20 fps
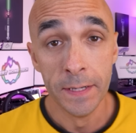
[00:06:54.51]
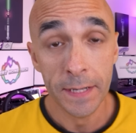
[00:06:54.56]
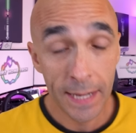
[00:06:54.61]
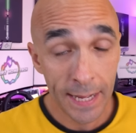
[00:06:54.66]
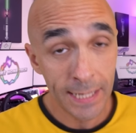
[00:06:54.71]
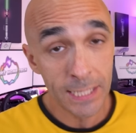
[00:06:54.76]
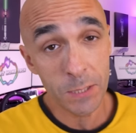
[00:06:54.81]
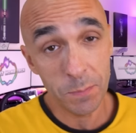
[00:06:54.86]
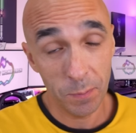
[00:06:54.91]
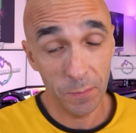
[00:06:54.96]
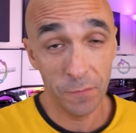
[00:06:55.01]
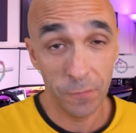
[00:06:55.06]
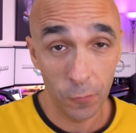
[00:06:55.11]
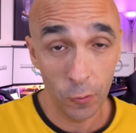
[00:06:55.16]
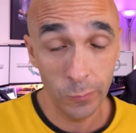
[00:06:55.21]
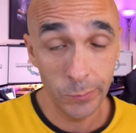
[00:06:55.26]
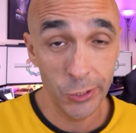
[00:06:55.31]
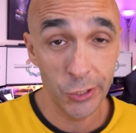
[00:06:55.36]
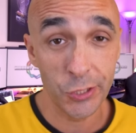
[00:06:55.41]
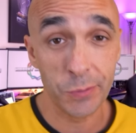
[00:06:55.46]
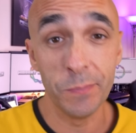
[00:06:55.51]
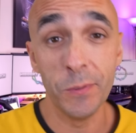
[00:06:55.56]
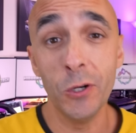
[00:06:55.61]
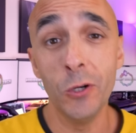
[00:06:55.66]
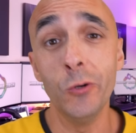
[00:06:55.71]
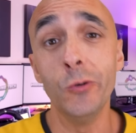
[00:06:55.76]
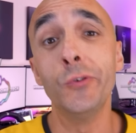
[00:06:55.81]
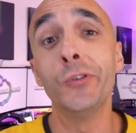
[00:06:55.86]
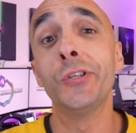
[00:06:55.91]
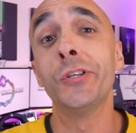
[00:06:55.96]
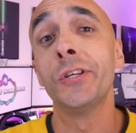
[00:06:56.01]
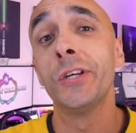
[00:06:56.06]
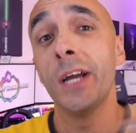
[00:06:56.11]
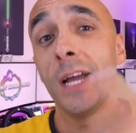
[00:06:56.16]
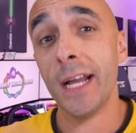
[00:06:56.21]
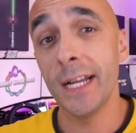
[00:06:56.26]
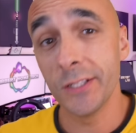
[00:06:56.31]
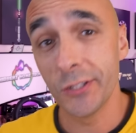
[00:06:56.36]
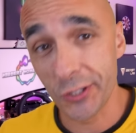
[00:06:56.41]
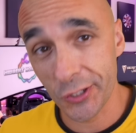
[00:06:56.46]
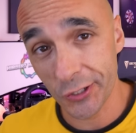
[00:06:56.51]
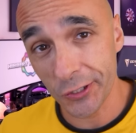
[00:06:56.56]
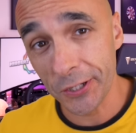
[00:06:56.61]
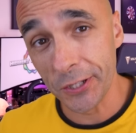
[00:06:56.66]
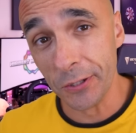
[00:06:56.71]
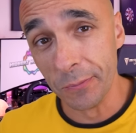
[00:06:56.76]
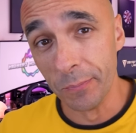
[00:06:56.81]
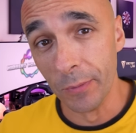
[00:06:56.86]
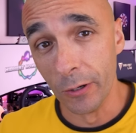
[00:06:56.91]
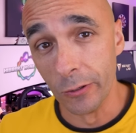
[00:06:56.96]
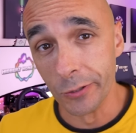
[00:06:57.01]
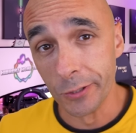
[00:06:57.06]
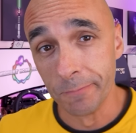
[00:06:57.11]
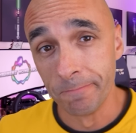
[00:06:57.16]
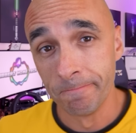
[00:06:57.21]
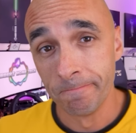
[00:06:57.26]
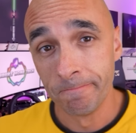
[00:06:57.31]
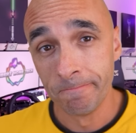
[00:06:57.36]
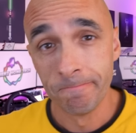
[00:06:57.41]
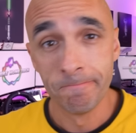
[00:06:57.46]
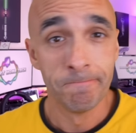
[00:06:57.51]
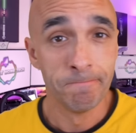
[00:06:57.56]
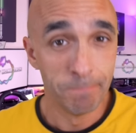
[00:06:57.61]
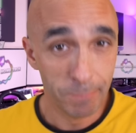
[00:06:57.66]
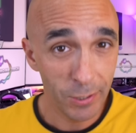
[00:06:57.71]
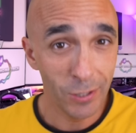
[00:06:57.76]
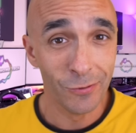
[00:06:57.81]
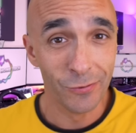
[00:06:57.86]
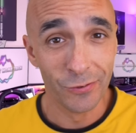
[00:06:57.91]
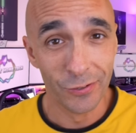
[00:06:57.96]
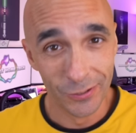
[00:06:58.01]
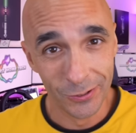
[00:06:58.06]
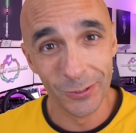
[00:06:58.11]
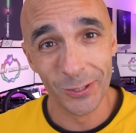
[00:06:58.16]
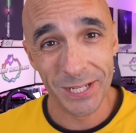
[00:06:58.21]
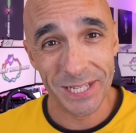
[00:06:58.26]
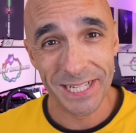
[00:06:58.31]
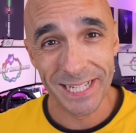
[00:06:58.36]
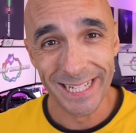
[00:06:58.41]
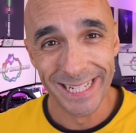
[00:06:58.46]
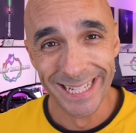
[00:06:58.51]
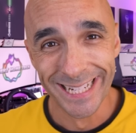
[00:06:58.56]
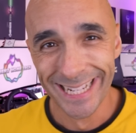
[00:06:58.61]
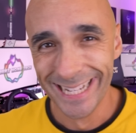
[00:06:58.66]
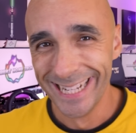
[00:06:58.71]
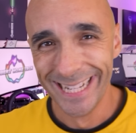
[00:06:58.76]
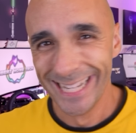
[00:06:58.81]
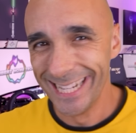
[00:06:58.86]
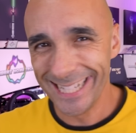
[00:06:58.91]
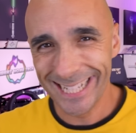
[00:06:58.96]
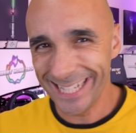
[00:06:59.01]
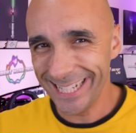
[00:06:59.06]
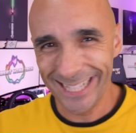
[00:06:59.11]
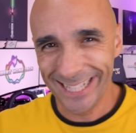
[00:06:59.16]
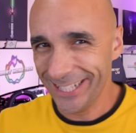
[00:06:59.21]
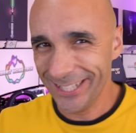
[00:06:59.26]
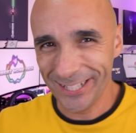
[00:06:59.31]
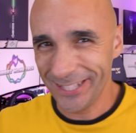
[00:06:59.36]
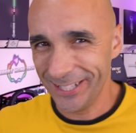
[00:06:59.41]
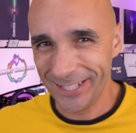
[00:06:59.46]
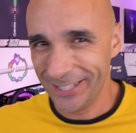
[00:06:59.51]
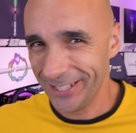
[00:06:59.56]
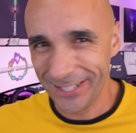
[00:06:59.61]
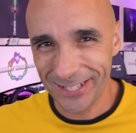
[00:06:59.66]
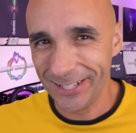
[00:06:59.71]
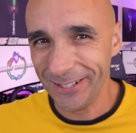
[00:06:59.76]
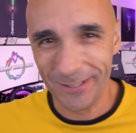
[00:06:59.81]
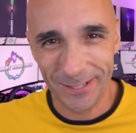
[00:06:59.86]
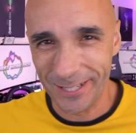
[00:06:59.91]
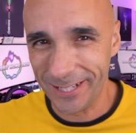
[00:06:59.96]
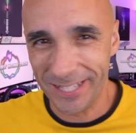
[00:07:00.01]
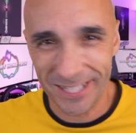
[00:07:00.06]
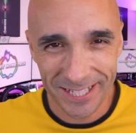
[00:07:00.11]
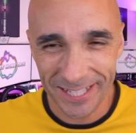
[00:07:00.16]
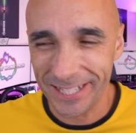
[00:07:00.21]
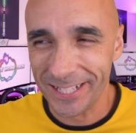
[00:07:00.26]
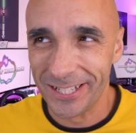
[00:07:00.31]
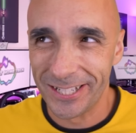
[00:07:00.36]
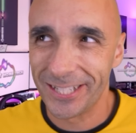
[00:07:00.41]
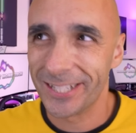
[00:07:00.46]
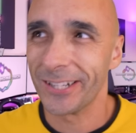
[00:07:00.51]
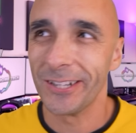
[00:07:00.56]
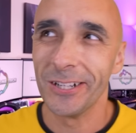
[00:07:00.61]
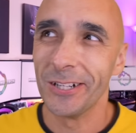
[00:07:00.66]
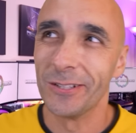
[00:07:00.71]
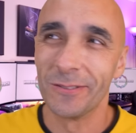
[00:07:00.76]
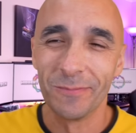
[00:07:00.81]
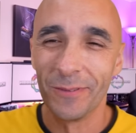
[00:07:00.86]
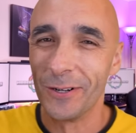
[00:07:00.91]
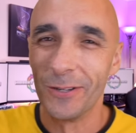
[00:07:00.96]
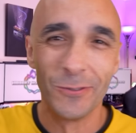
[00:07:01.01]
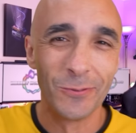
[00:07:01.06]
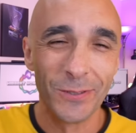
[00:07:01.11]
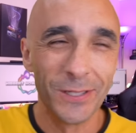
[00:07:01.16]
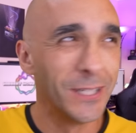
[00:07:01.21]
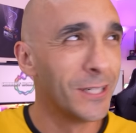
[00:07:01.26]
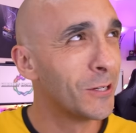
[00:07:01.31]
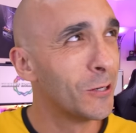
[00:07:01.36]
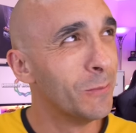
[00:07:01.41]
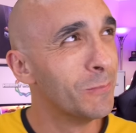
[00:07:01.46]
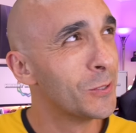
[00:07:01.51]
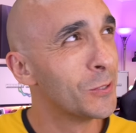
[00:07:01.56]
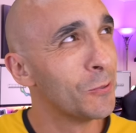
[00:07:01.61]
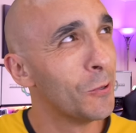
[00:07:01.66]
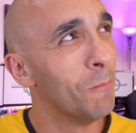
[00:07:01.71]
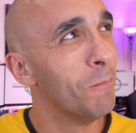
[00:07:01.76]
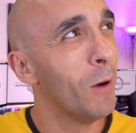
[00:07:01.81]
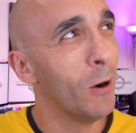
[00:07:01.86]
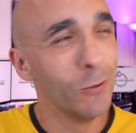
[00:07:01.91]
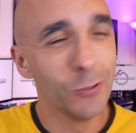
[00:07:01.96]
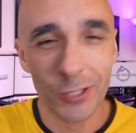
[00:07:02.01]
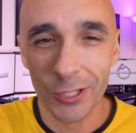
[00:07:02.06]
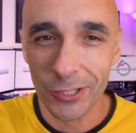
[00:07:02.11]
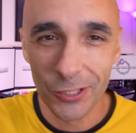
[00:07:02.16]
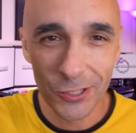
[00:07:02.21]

It has performance mode and silent mode. Both are noisy. It, it there's no such thing as silent mode when you come to a motor